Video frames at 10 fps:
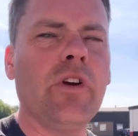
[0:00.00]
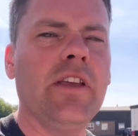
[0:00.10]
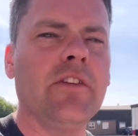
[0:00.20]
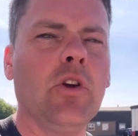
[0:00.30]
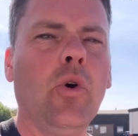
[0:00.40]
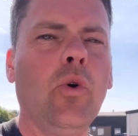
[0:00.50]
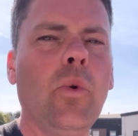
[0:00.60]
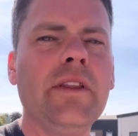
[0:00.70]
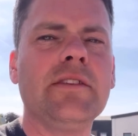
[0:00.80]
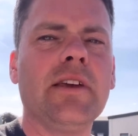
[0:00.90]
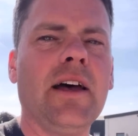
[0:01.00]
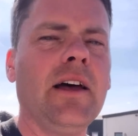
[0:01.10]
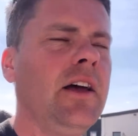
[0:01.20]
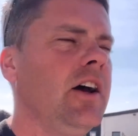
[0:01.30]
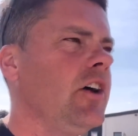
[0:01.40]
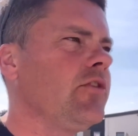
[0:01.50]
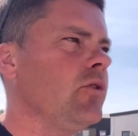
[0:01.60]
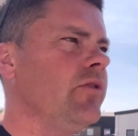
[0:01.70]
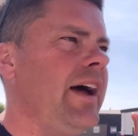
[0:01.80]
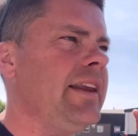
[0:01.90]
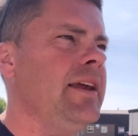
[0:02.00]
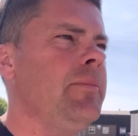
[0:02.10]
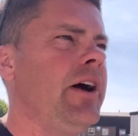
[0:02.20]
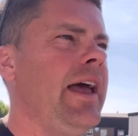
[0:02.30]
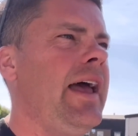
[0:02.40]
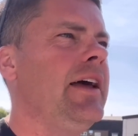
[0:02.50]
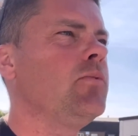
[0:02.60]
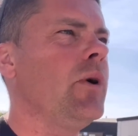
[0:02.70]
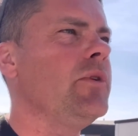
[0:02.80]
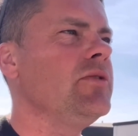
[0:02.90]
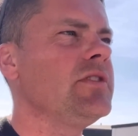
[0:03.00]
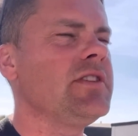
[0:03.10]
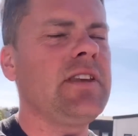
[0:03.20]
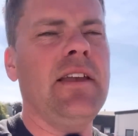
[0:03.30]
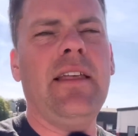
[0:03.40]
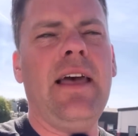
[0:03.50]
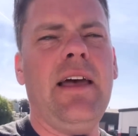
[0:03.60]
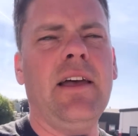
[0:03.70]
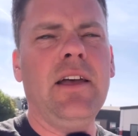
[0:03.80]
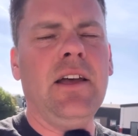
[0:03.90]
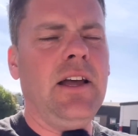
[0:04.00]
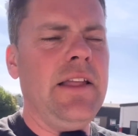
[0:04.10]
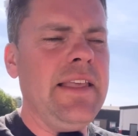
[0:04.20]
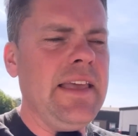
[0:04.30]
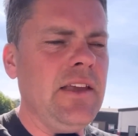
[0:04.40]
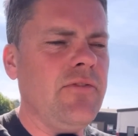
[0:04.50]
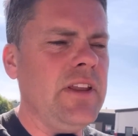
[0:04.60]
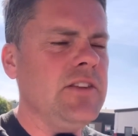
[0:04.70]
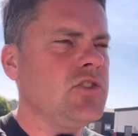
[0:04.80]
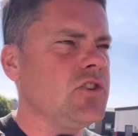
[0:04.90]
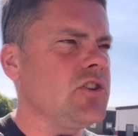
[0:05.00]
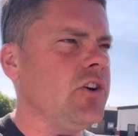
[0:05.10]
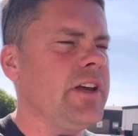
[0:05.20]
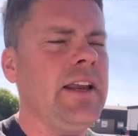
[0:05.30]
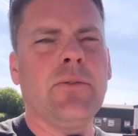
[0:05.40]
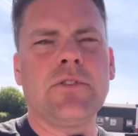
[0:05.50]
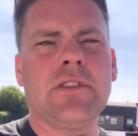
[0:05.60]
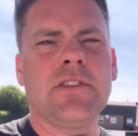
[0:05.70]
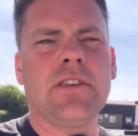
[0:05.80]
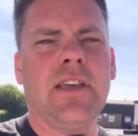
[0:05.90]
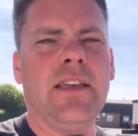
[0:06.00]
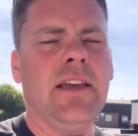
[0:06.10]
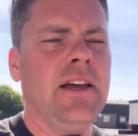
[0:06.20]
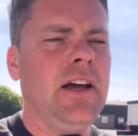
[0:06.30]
reason, all winter, I sort of had it in my head when we used to sit there in the evenings, just looking out to the sea.